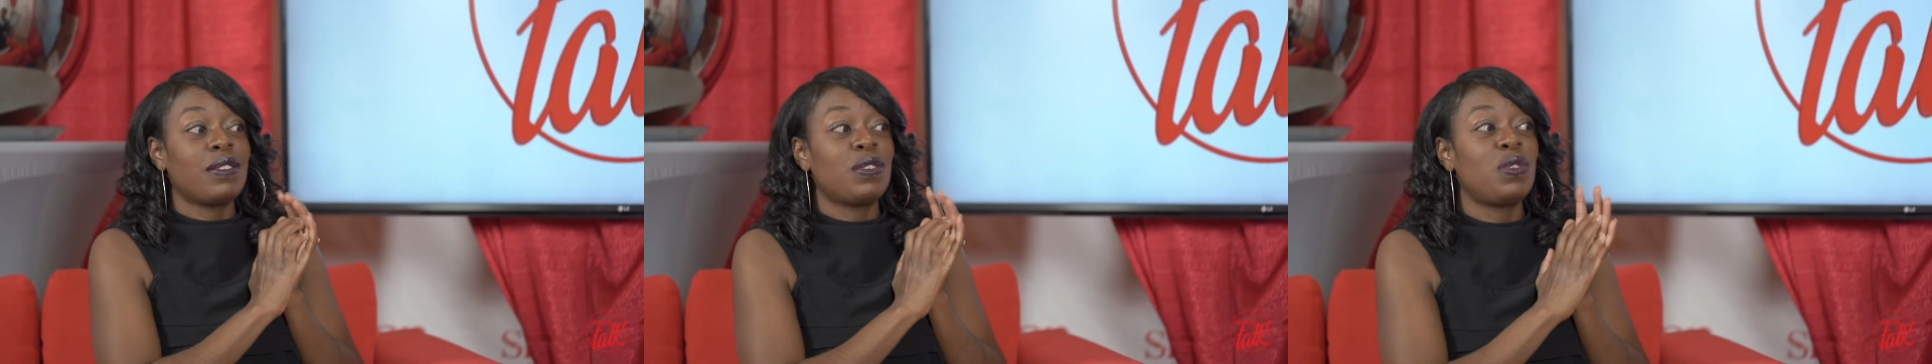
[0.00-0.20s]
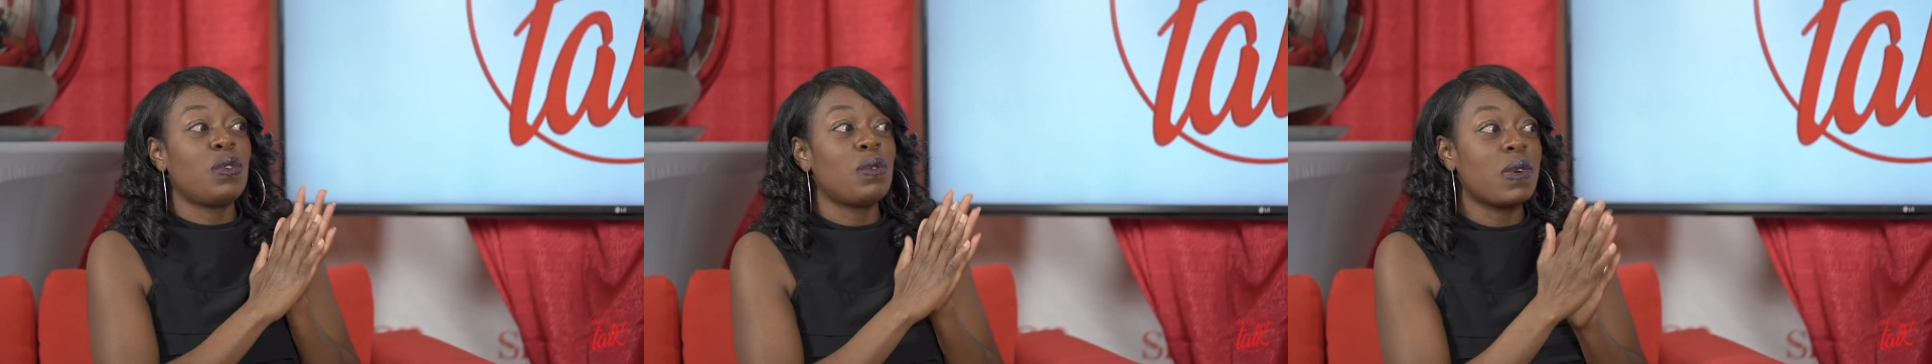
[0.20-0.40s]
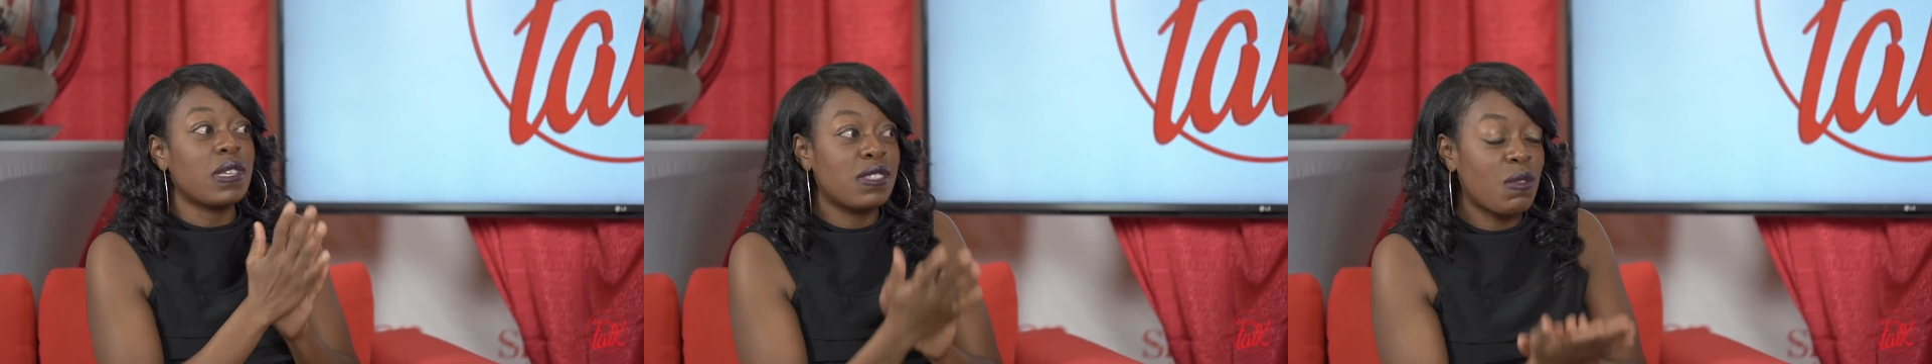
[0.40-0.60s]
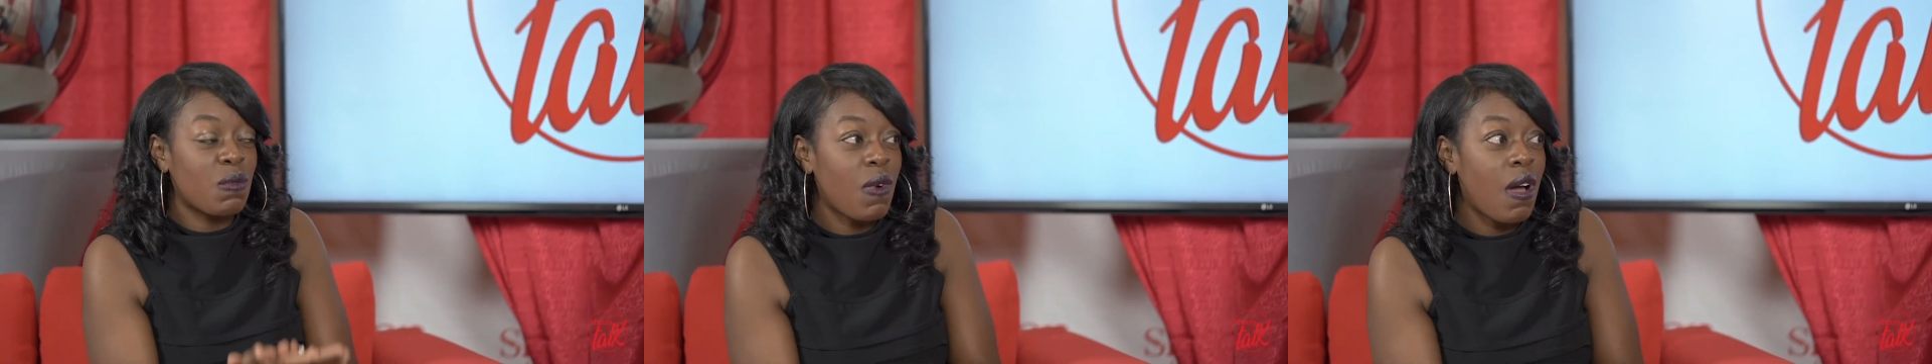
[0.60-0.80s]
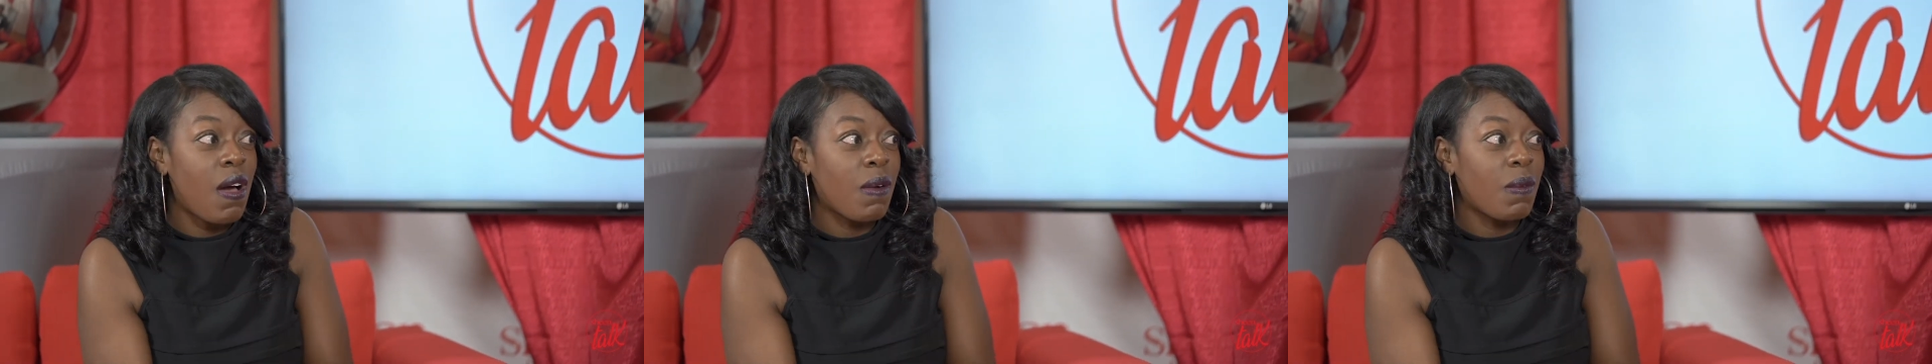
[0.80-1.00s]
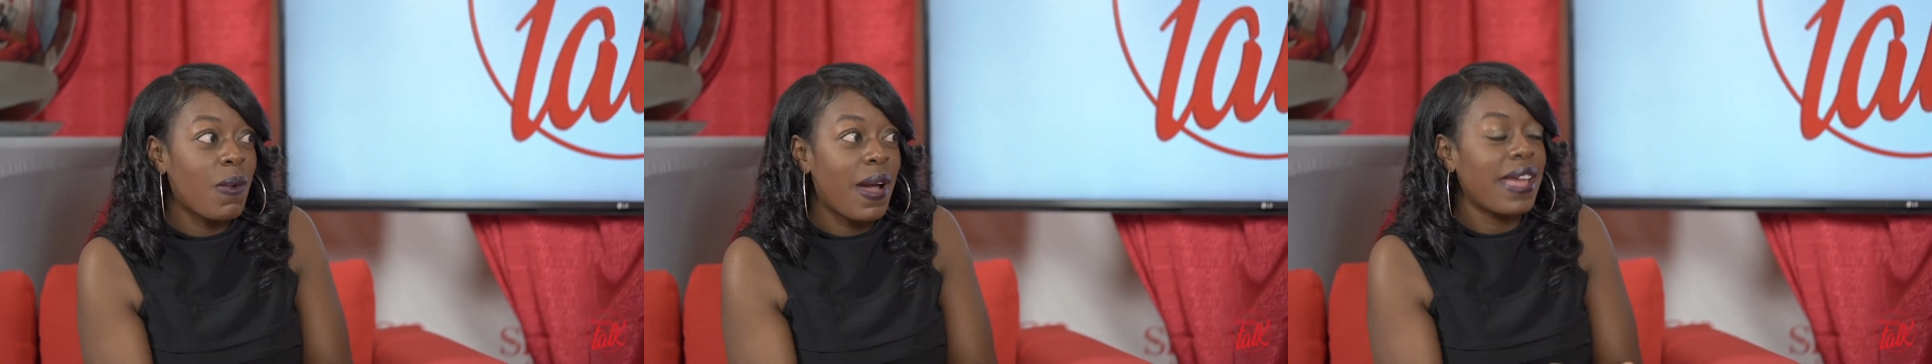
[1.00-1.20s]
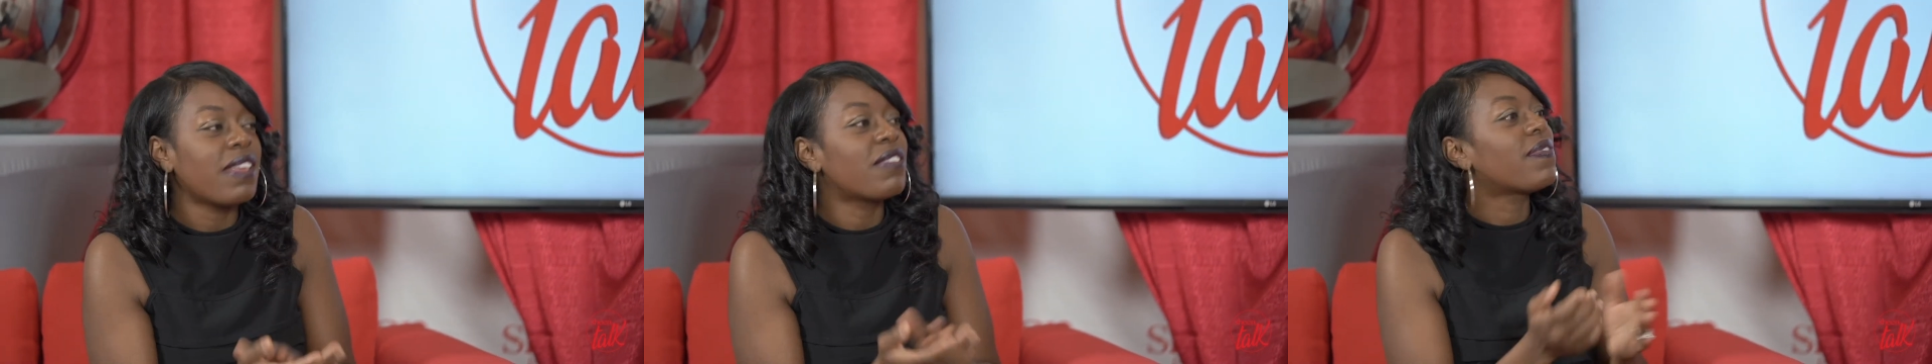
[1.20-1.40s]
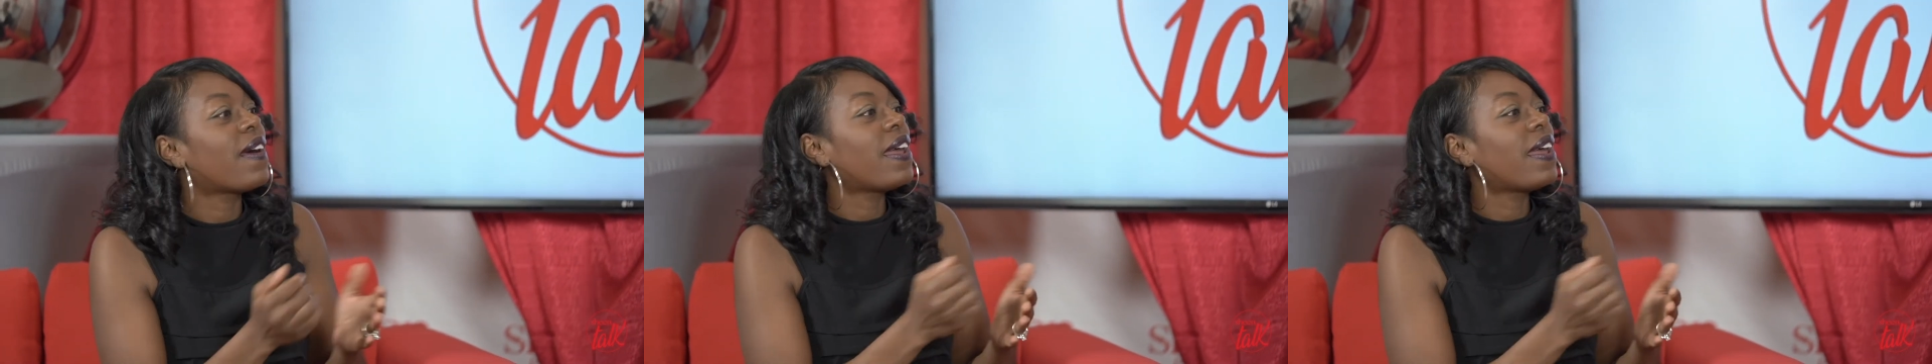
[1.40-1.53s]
do us the wrong way. And it's